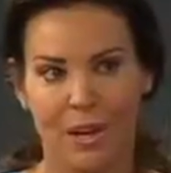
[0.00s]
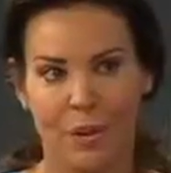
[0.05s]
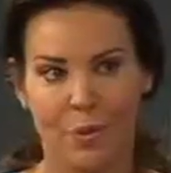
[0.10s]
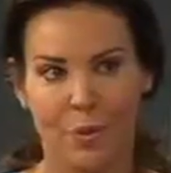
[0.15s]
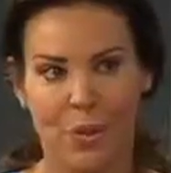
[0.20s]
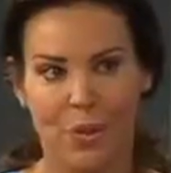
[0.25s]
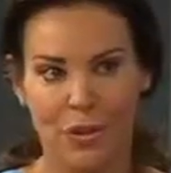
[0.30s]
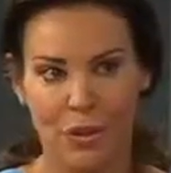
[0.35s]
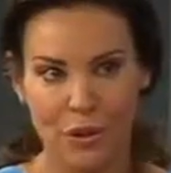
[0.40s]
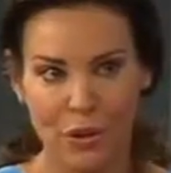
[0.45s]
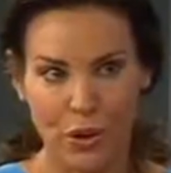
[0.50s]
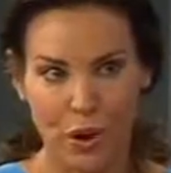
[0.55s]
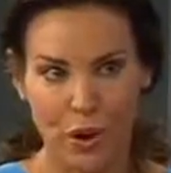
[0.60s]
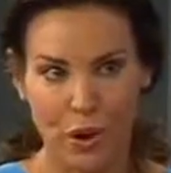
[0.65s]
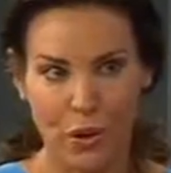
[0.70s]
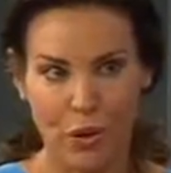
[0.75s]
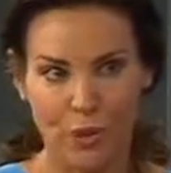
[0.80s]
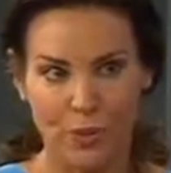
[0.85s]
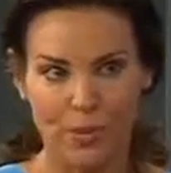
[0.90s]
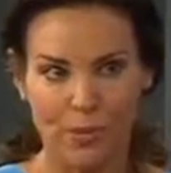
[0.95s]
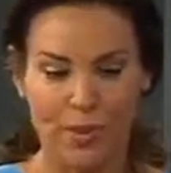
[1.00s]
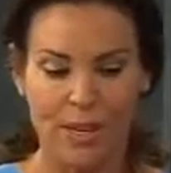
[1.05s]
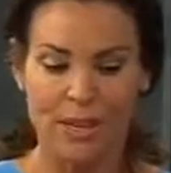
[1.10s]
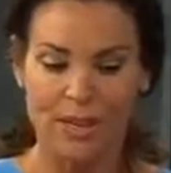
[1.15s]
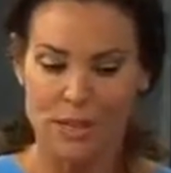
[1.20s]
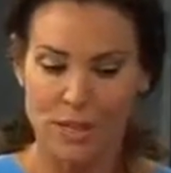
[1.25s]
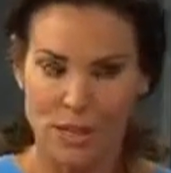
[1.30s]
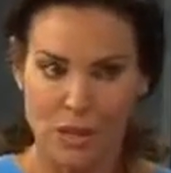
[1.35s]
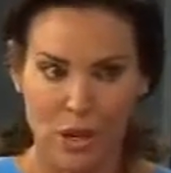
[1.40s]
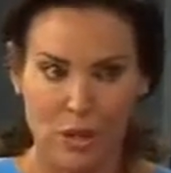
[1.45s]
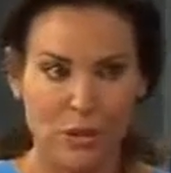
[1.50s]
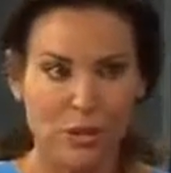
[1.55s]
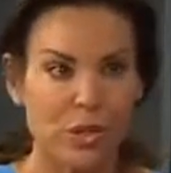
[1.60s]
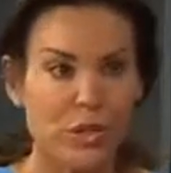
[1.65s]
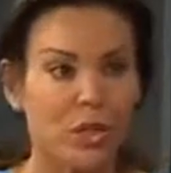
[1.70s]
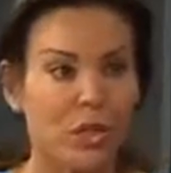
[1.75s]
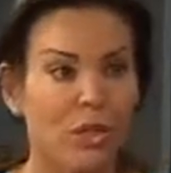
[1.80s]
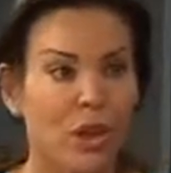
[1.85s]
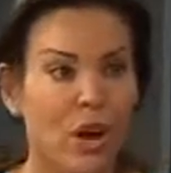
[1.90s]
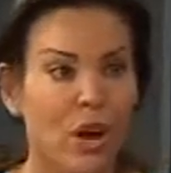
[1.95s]
with your goal. Start
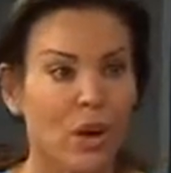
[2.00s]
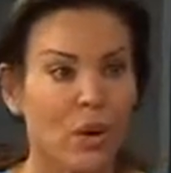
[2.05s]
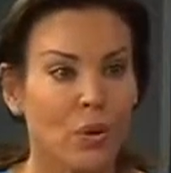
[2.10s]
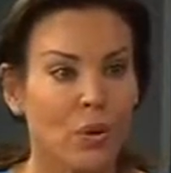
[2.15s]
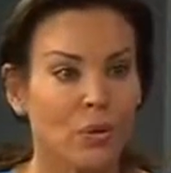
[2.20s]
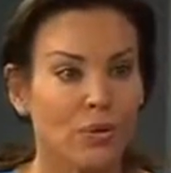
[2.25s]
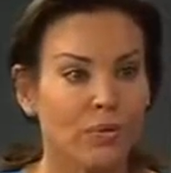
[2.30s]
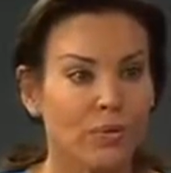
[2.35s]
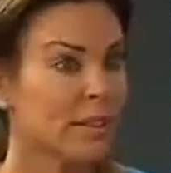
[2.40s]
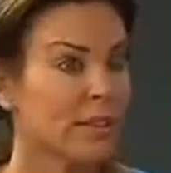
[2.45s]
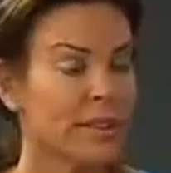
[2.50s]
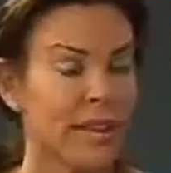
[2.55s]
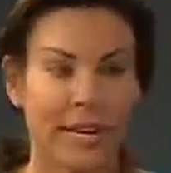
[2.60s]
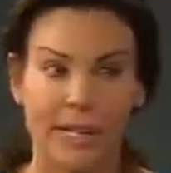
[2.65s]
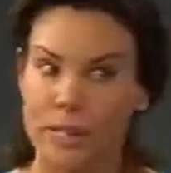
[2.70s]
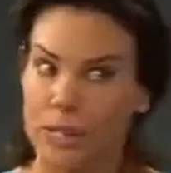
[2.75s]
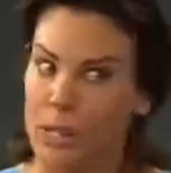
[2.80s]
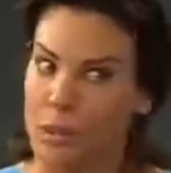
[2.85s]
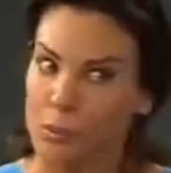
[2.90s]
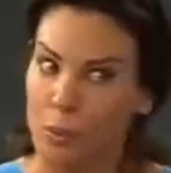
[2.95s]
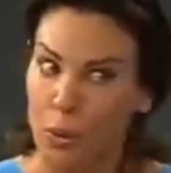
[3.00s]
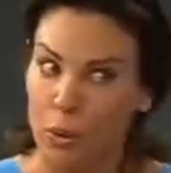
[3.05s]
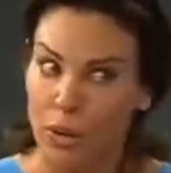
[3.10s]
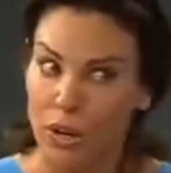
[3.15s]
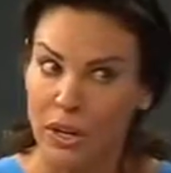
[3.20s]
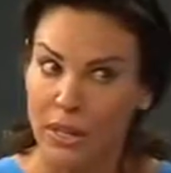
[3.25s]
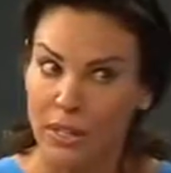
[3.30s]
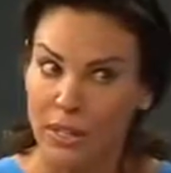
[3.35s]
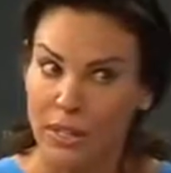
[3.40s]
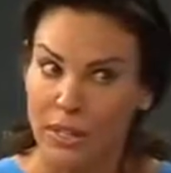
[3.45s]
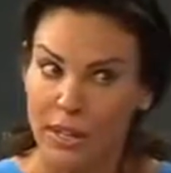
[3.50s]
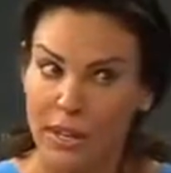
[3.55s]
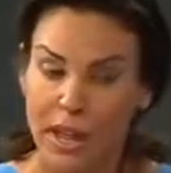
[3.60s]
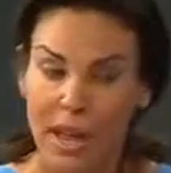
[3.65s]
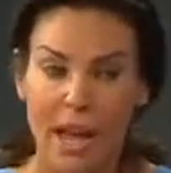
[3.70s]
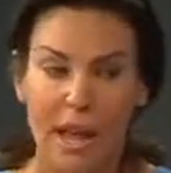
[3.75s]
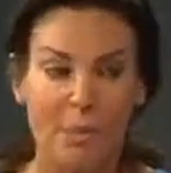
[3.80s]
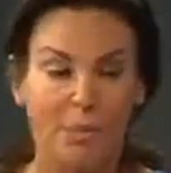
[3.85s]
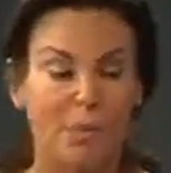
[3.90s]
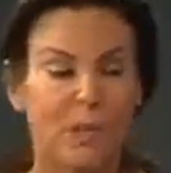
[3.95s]
slow, get support,
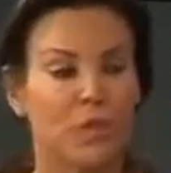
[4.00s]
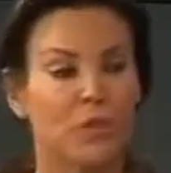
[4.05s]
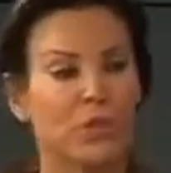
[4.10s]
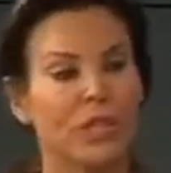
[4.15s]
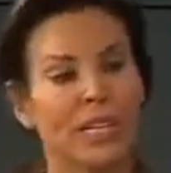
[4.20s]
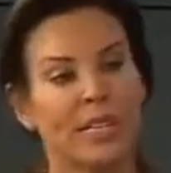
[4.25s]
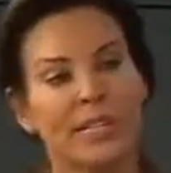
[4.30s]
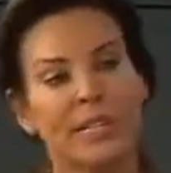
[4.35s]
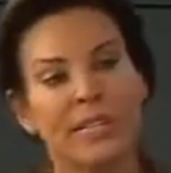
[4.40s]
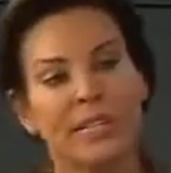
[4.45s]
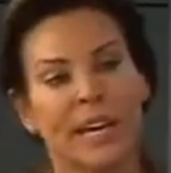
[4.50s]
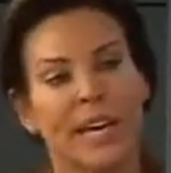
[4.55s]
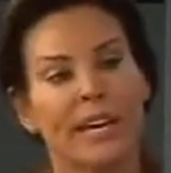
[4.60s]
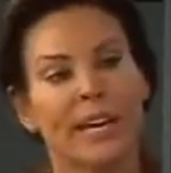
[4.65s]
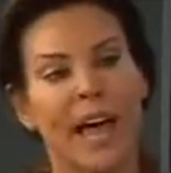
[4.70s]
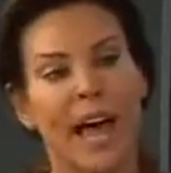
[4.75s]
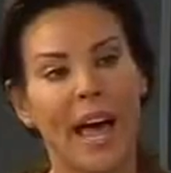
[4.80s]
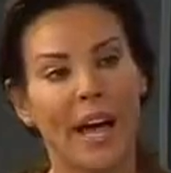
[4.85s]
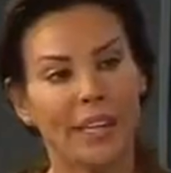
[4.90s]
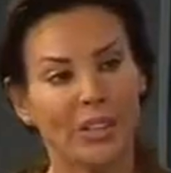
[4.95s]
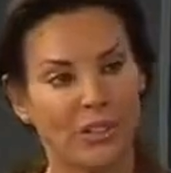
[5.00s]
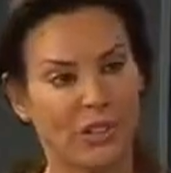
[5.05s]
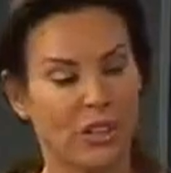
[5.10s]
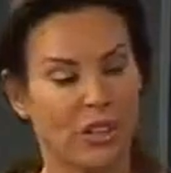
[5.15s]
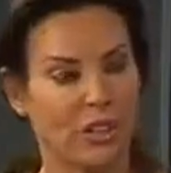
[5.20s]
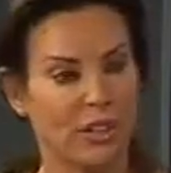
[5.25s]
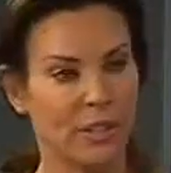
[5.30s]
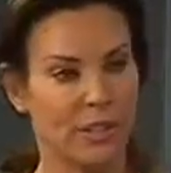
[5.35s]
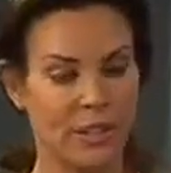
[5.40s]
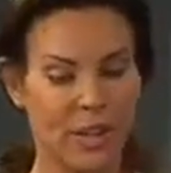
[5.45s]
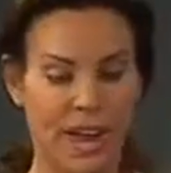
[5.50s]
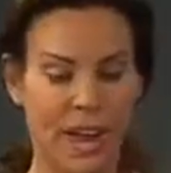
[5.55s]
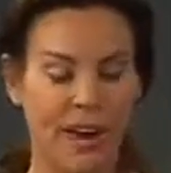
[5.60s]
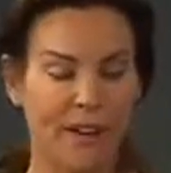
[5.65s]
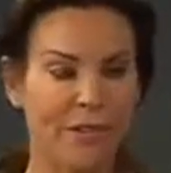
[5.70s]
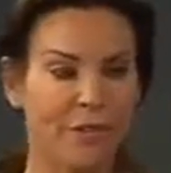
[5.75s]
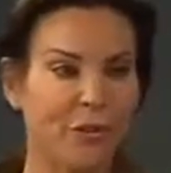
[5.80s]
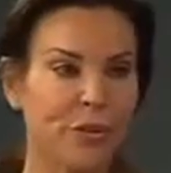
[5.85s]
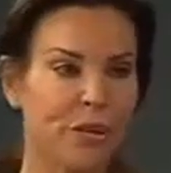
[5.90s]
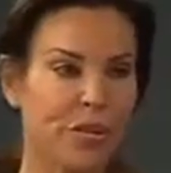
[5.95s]
but you need to take action
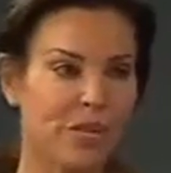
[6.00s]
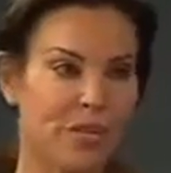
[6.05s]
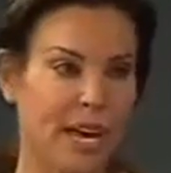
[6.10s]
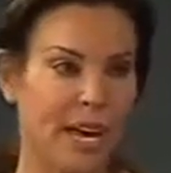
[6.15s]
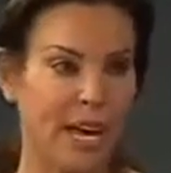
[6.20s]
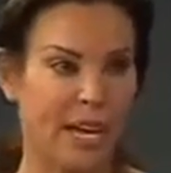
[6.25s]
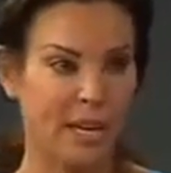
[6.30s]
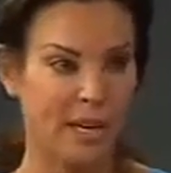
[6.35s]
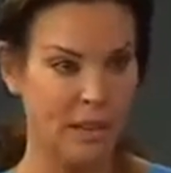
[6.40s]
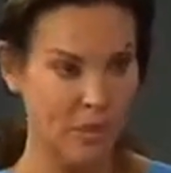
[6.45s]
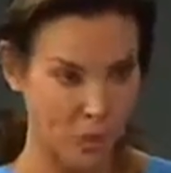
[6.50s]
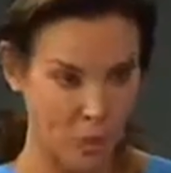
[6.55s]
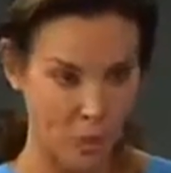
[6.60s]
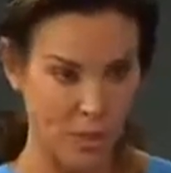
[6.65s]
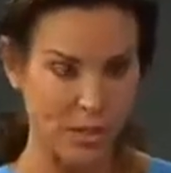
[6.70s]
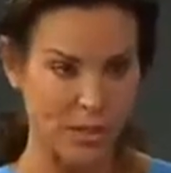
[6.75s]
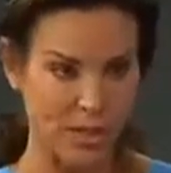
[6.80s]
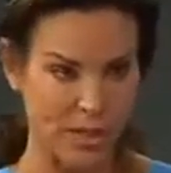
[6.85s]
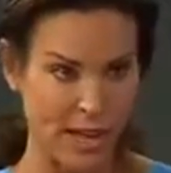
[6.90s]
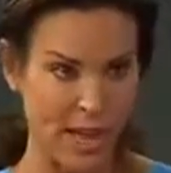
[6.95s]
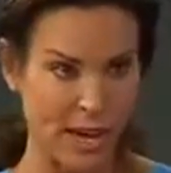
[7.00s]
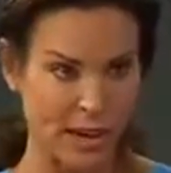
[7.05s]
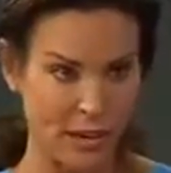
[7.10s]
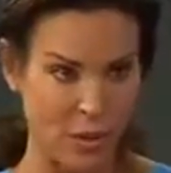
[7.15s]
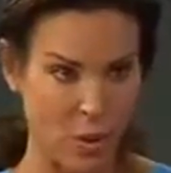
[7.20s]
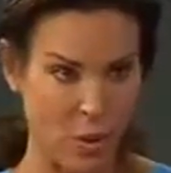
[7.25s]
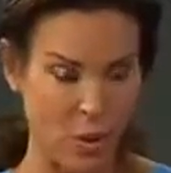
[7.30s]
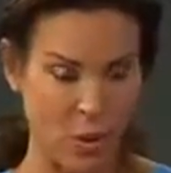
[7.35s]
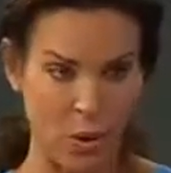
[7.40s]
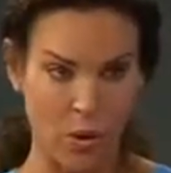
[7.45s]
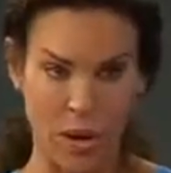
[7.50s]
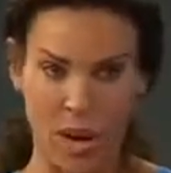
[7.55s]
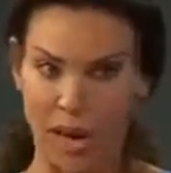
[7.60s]
every day towards that goal.